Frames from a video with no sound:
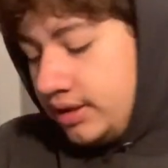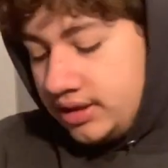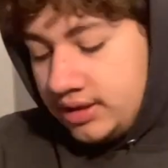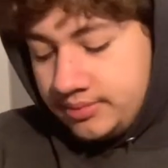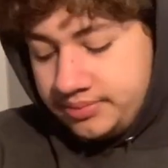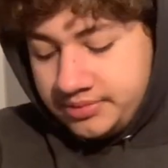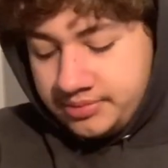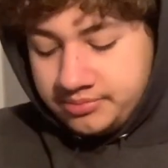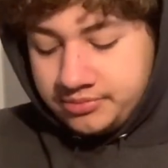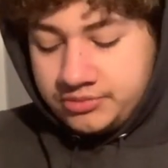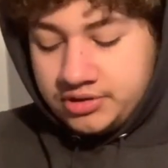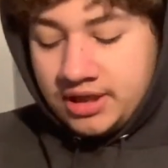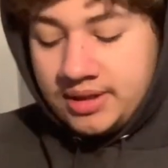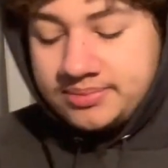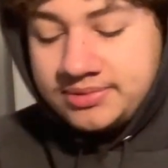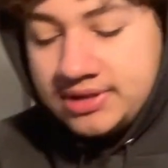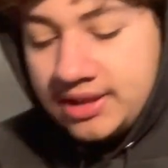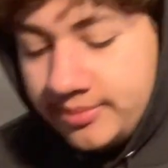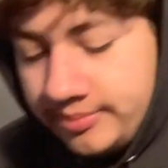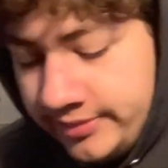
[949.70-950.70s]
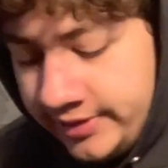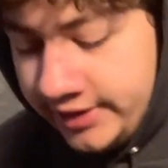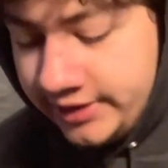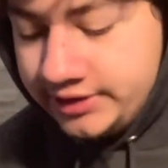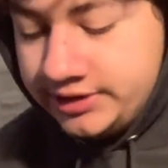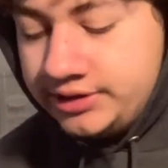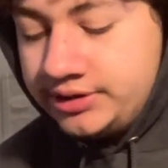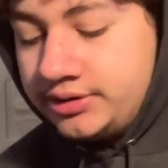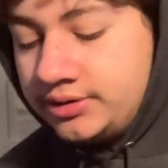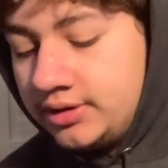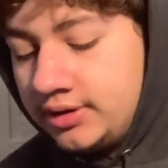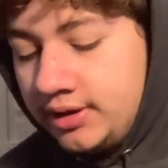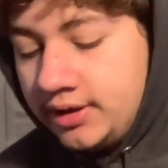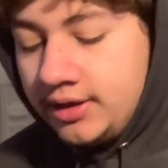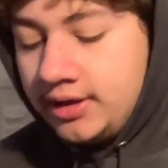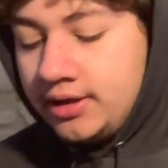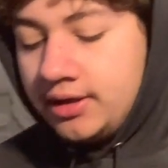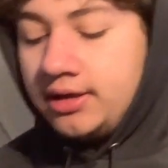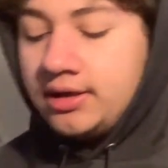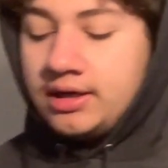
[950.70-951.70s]
up some drop shot baits.
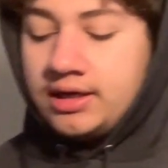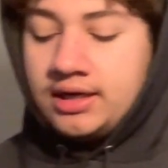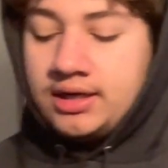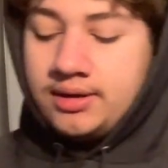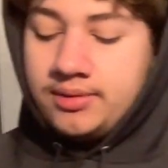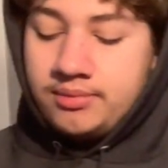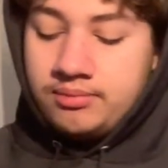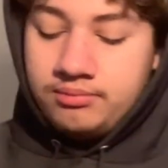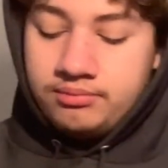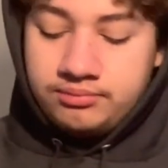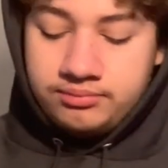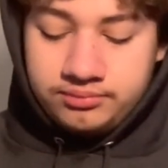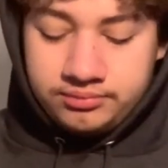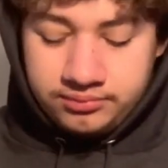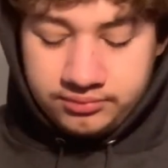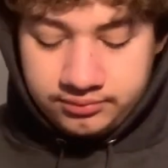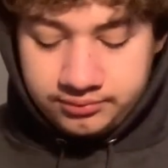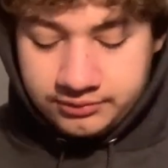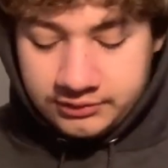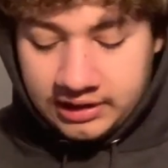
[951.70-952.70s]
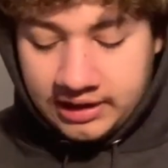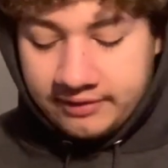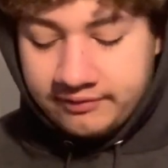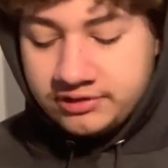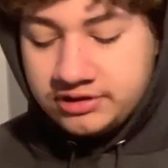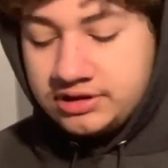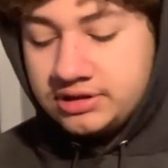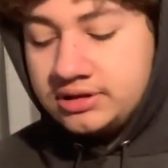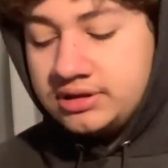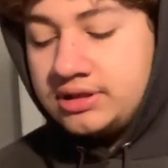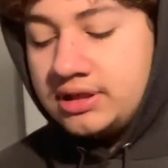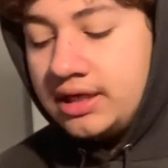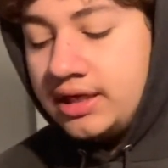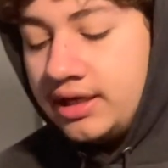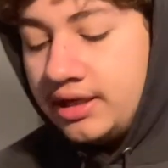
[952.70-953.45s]
Ever since